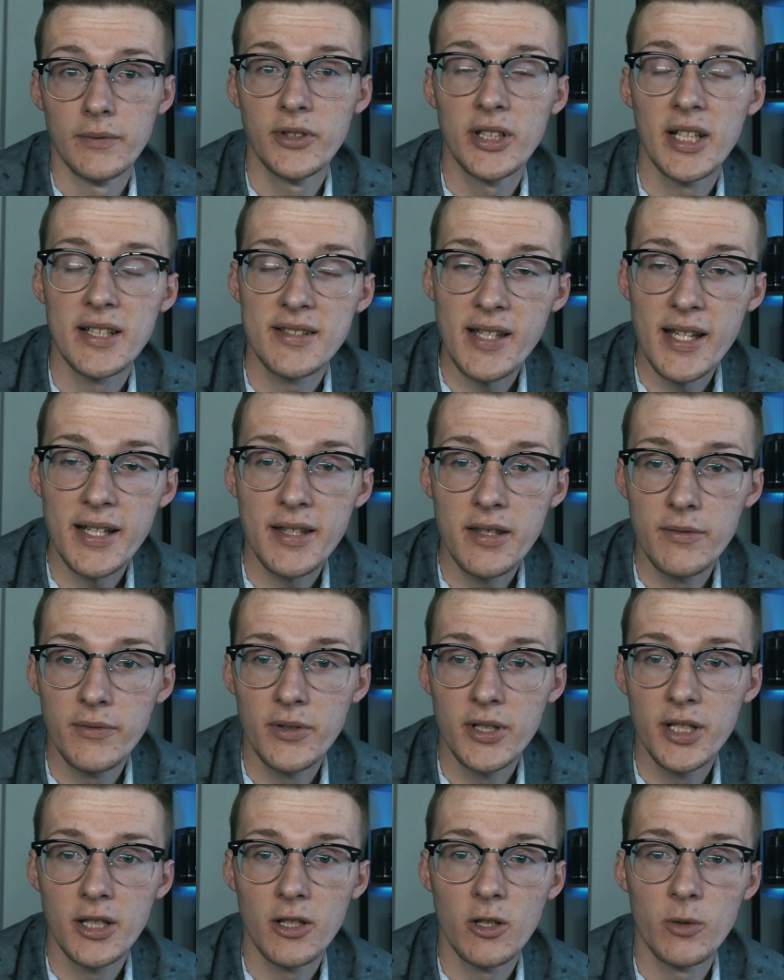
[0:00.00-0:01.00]
If you guys liked
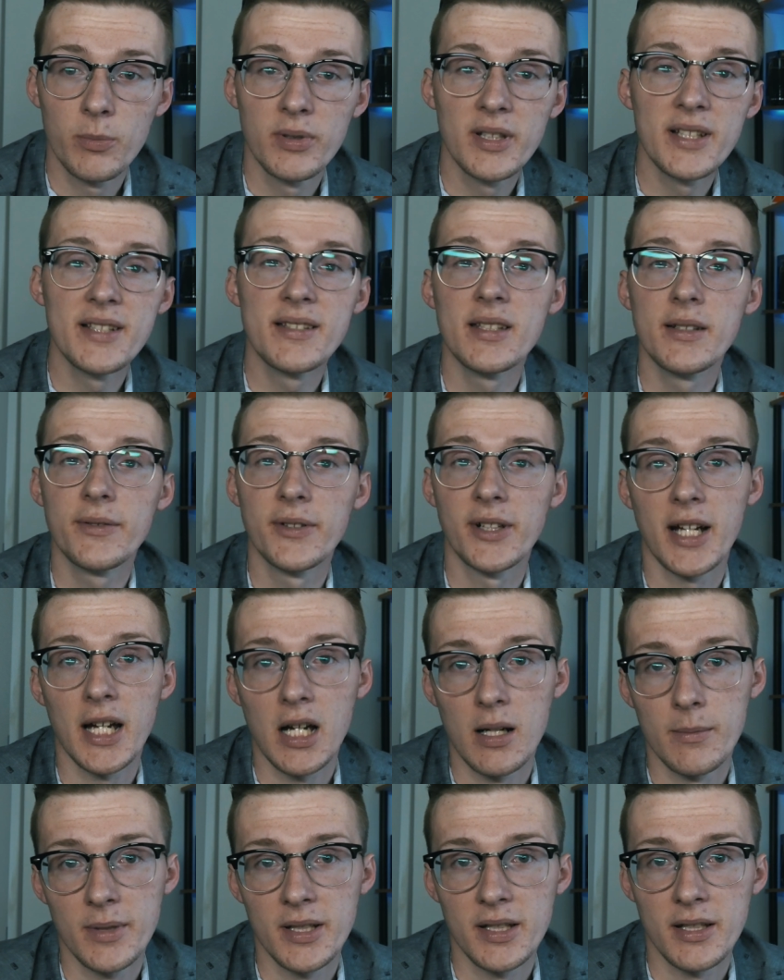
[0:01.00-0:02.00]
the video, please leave a
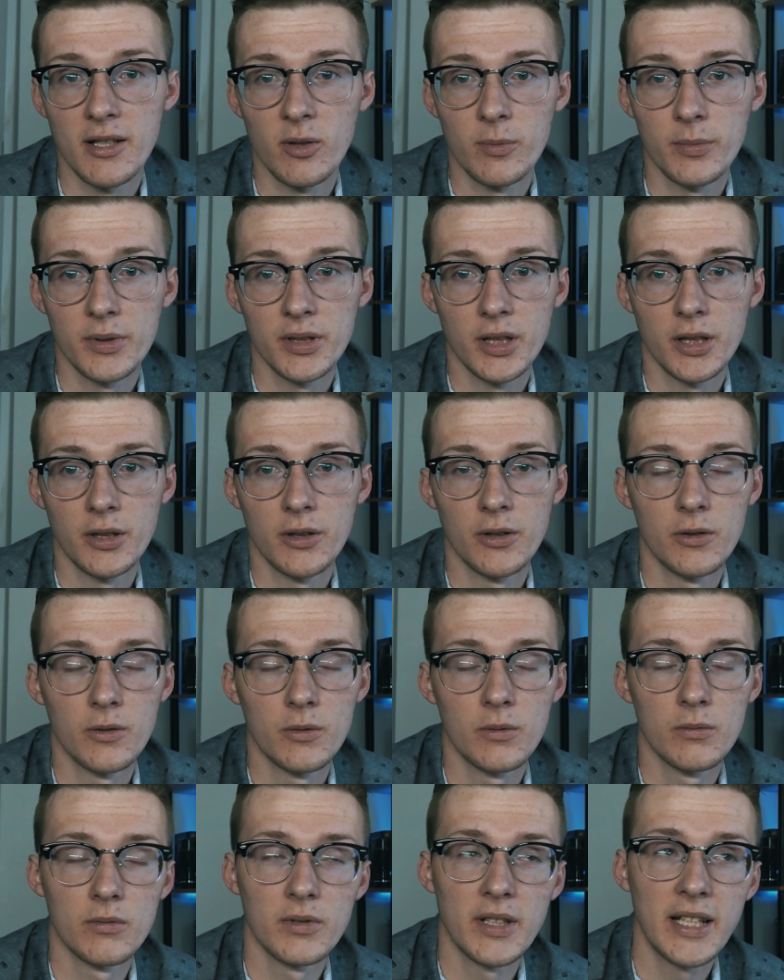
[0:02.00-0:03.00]
comment down
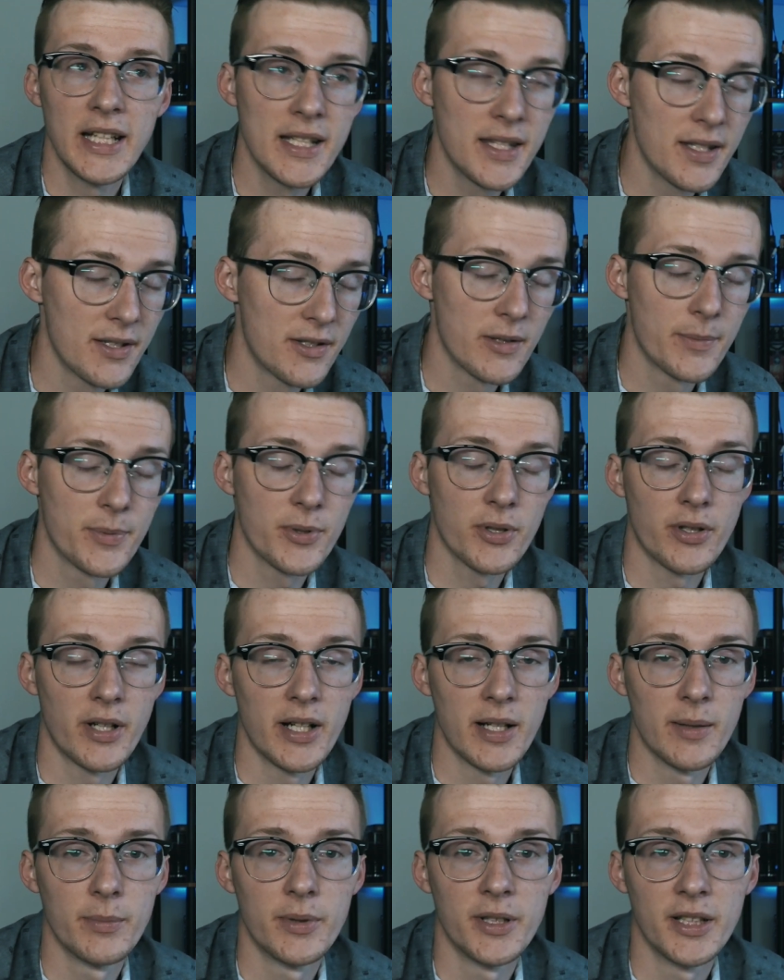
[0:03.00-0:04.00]
below. Hit the
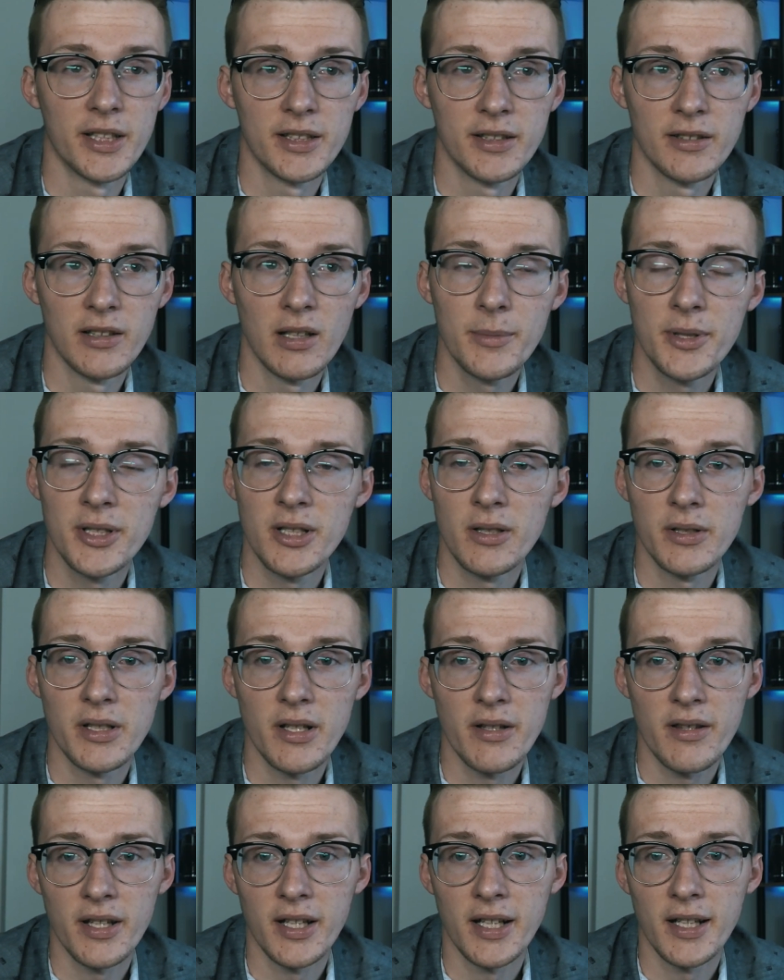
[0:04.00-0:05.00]
subscribe button. Let me know
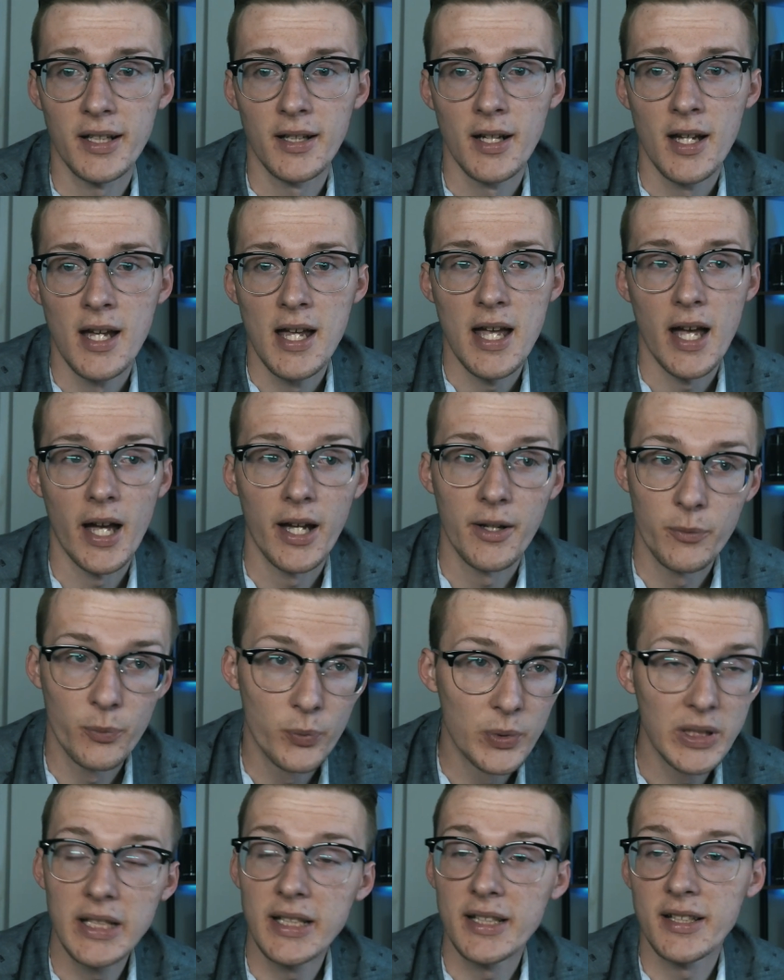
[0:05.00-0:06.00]
what you think.
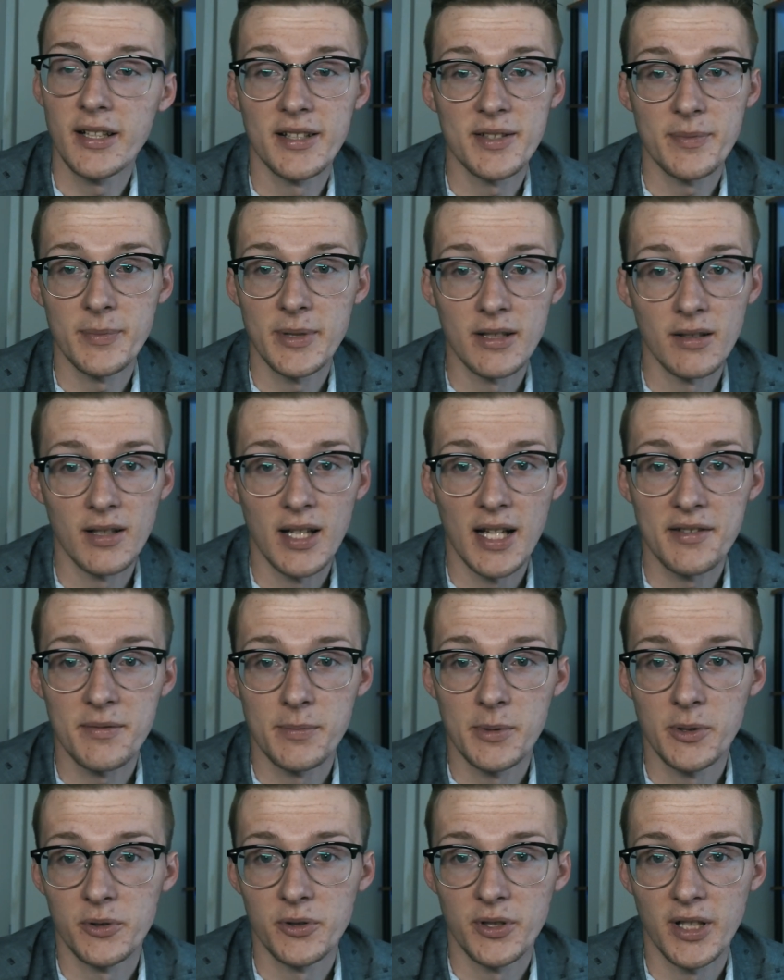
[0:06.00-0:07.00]
It really does mean a
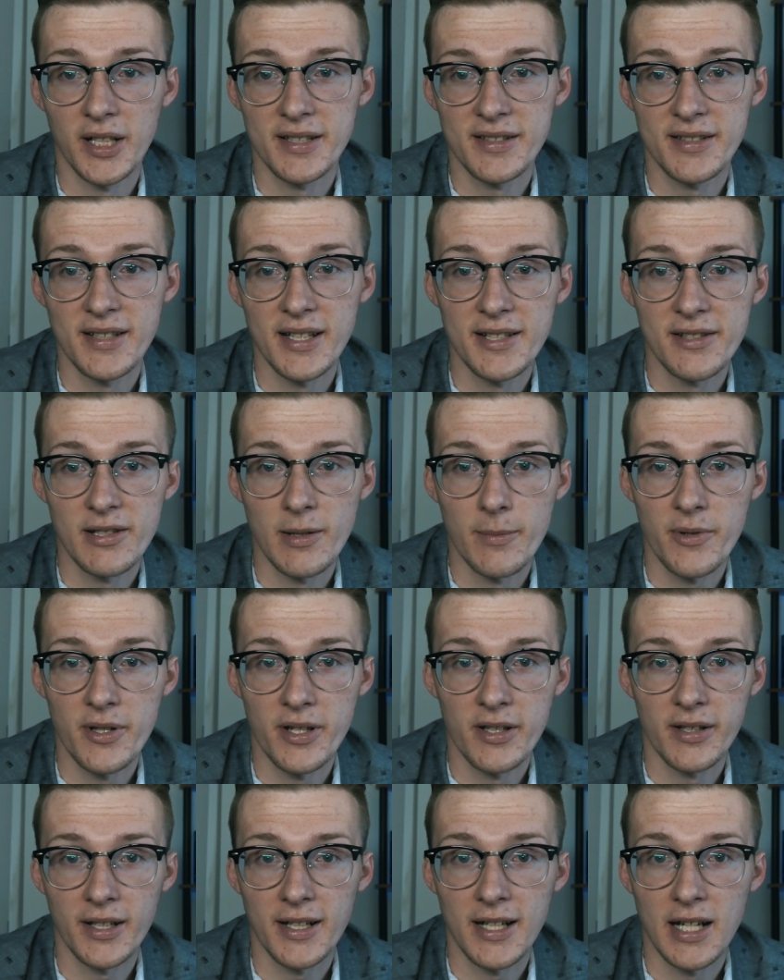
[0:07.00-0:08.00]
lot to me when you guys say
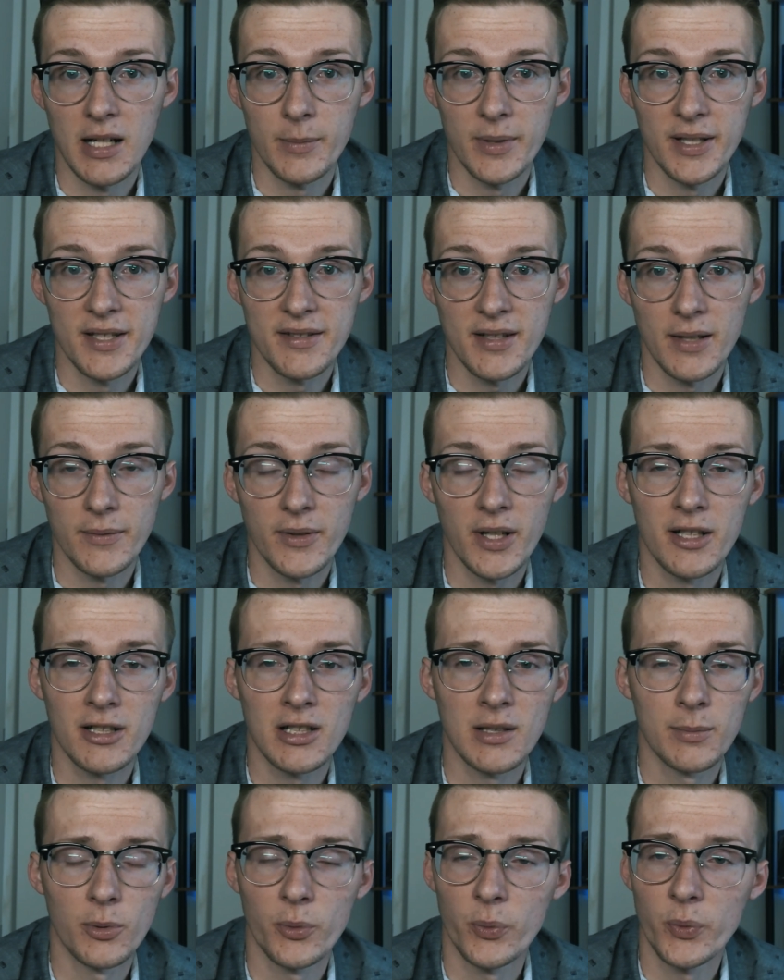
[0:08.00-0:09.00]
something in the comments. I've
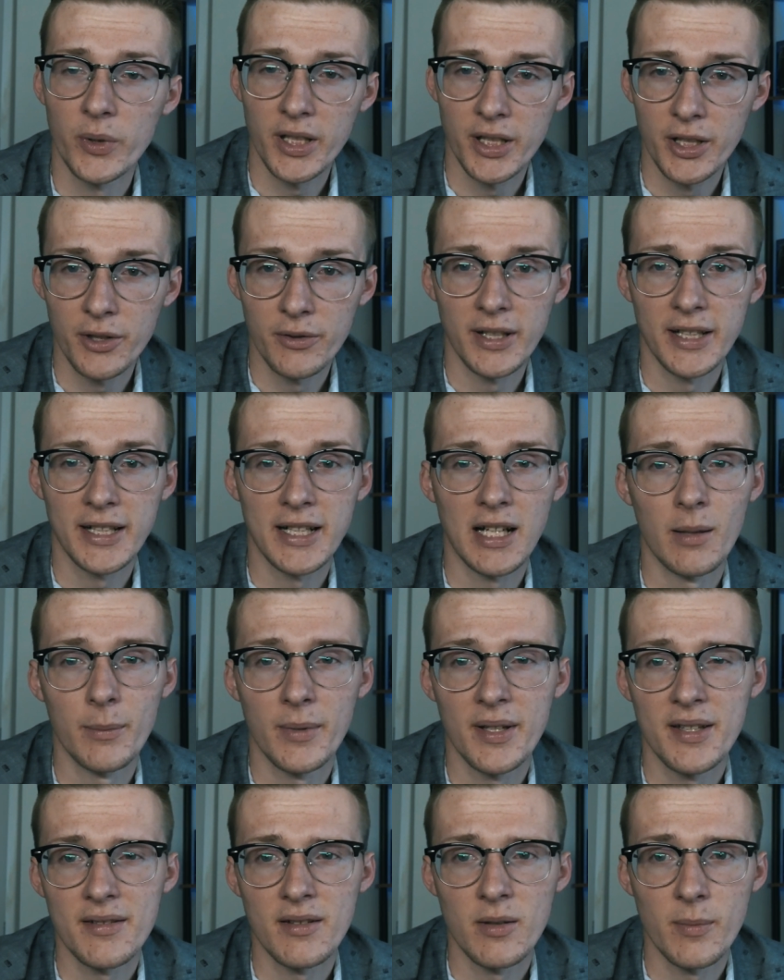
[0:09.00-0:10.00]
gotten a couple of really great
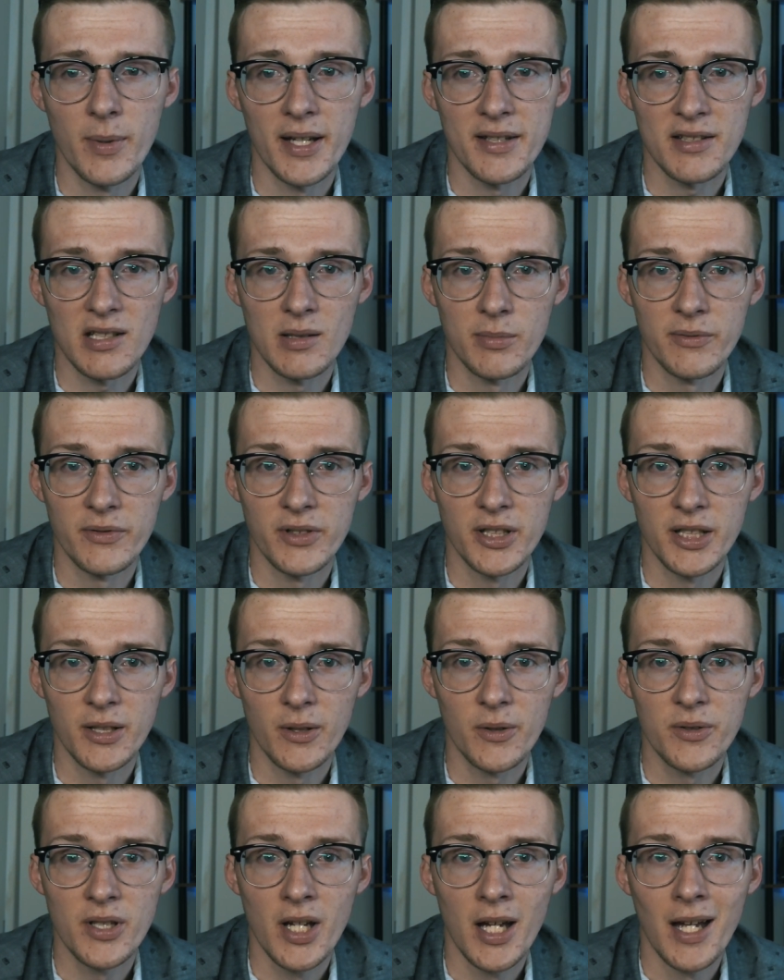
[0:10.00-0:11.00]
comments in the past couple
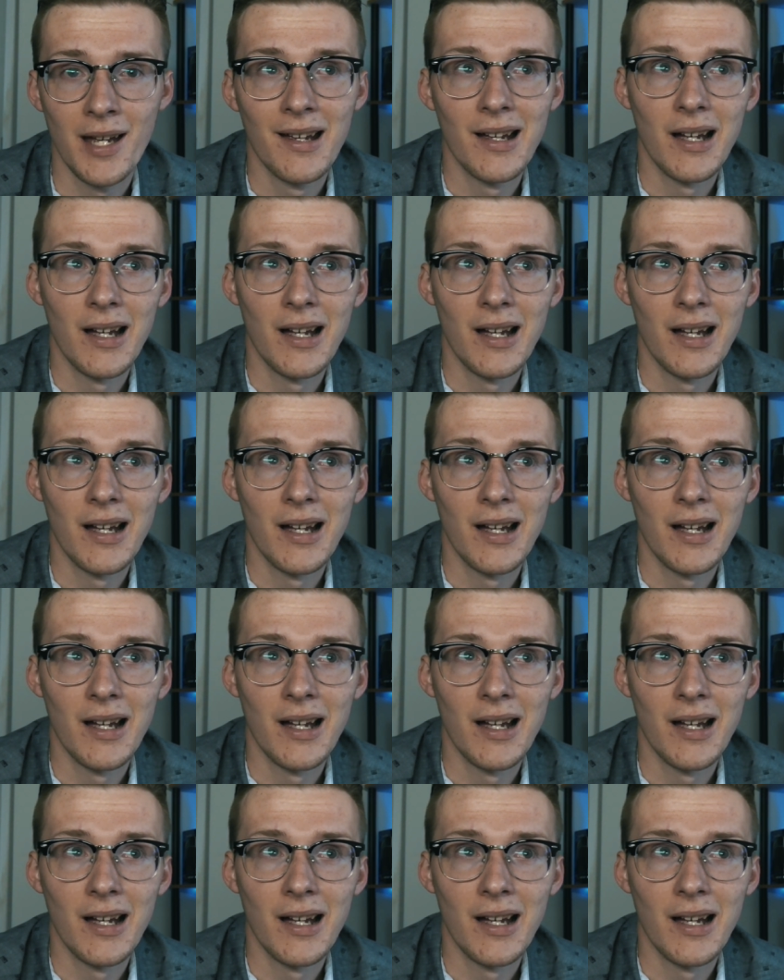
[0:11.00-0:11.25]
videos.